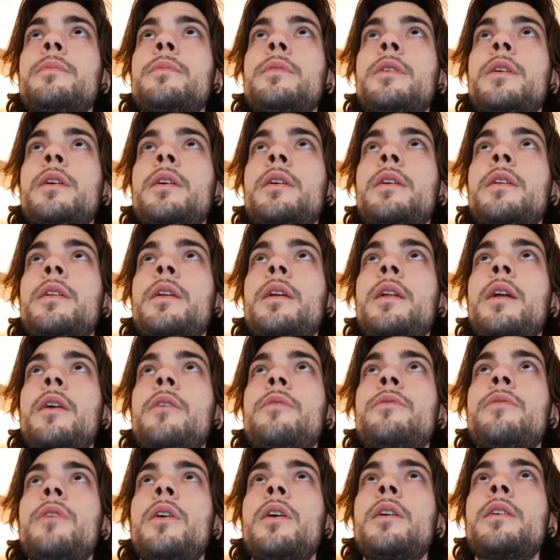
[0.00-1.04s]
Yeah, and then I
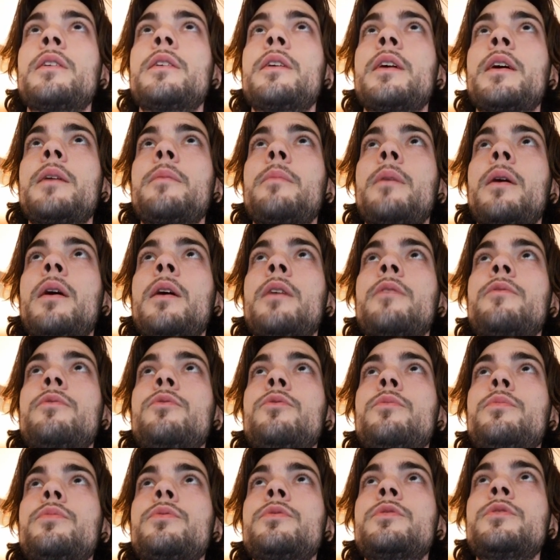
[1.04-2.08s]
finally had my
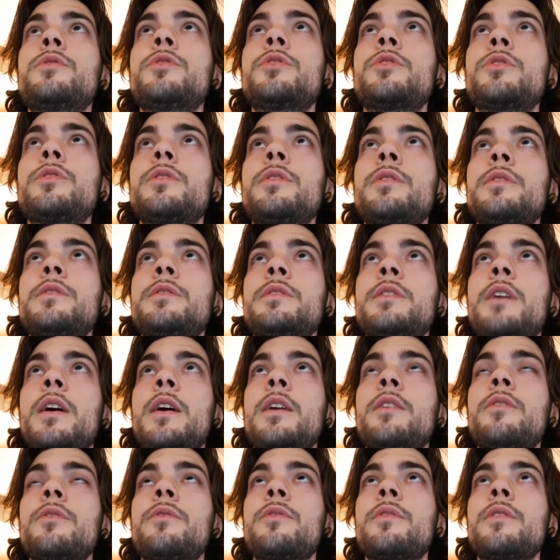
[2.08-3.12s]
full position
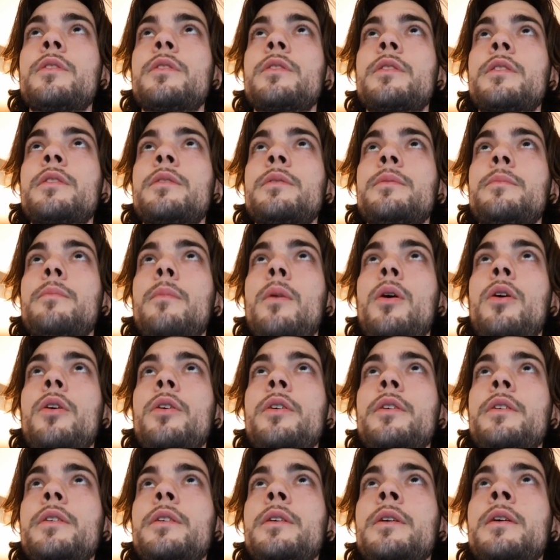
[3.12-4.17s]
inside of the
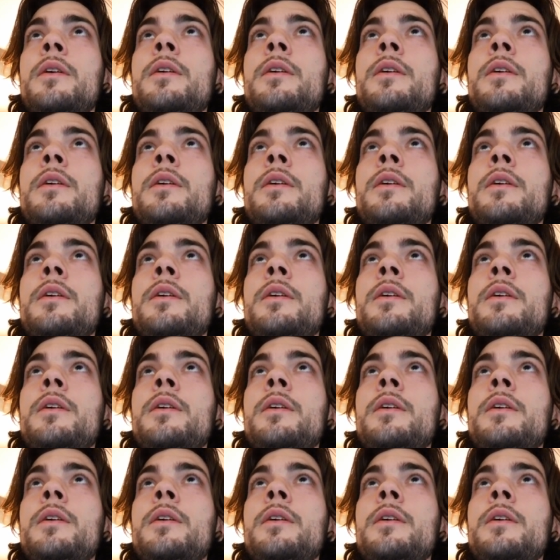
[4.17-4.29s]
market.